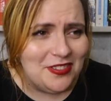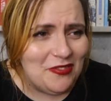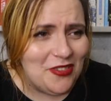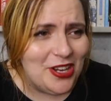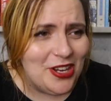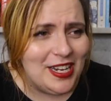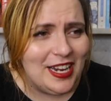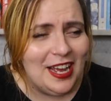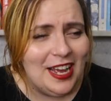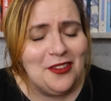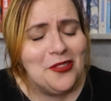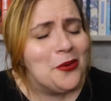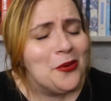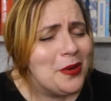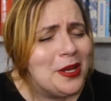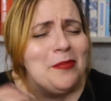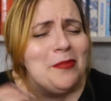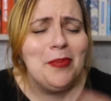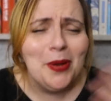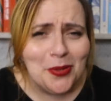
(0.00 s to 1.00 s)
in finding out that
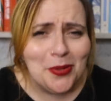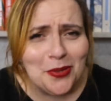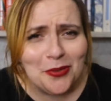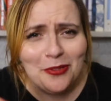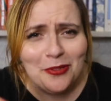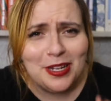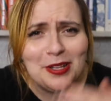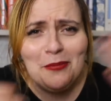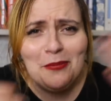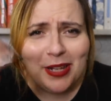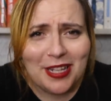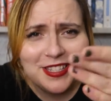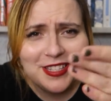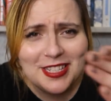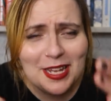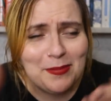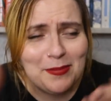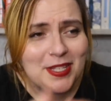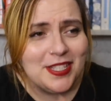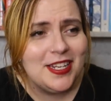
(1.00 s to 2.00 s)
we can both agree that we can
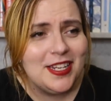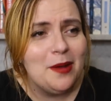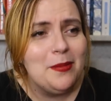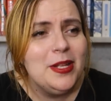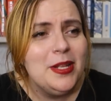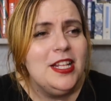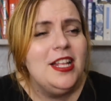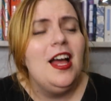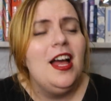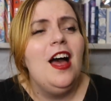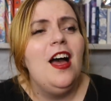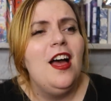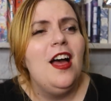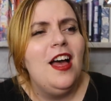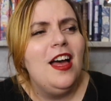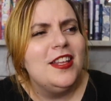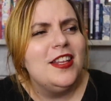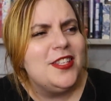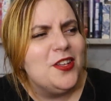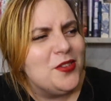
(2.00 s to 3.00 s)
skip this step.
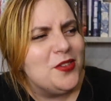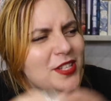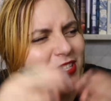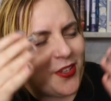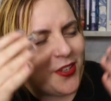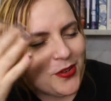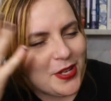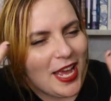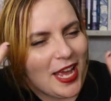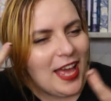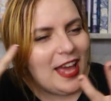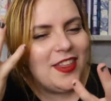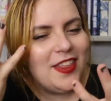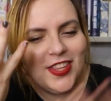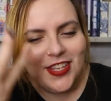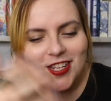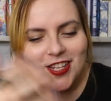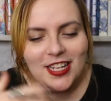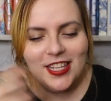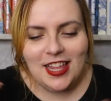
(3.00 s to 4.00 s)
So,
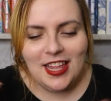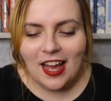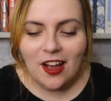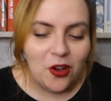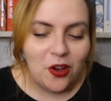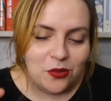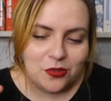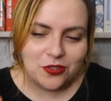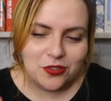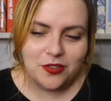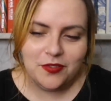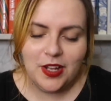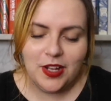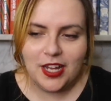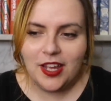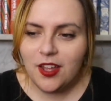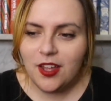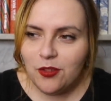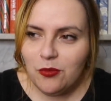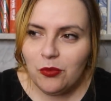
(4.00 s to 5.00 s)
there's like that culture of
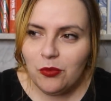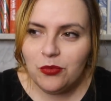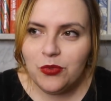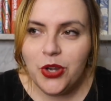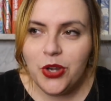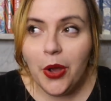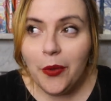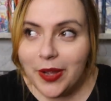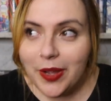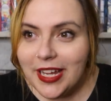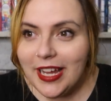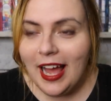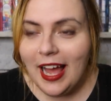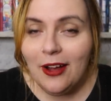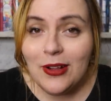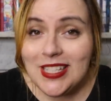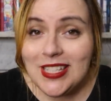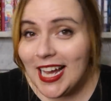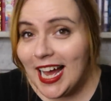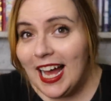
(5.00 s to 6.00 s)
like knowing
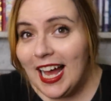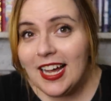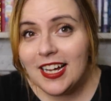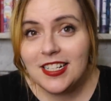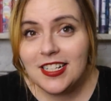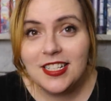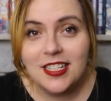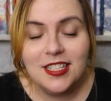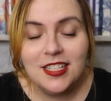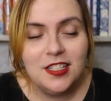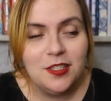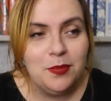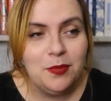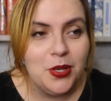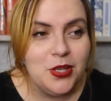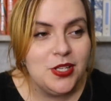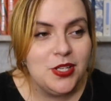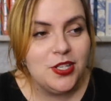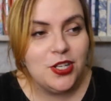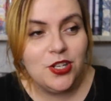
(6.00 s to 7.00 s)
how to act and
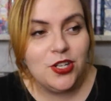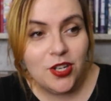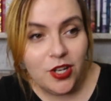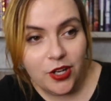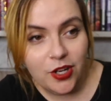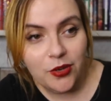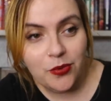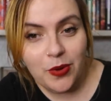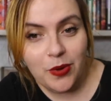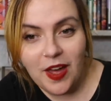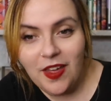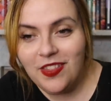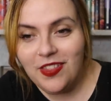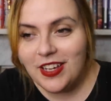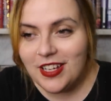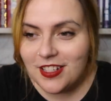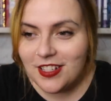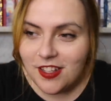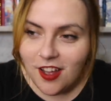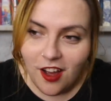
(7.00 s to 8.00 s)
supposed to know where
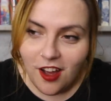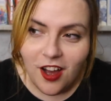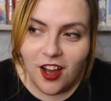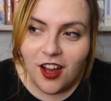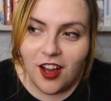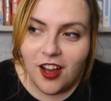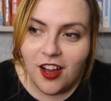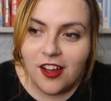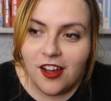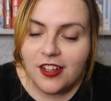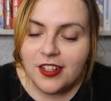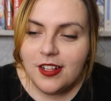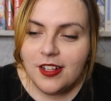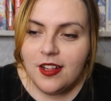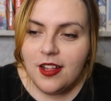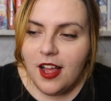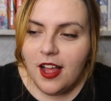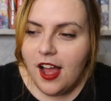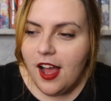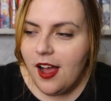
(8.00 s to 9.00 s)
things are.
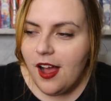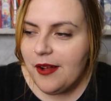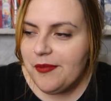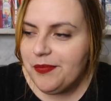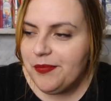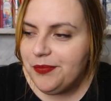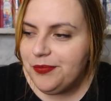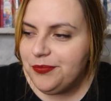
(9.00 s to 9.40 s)
I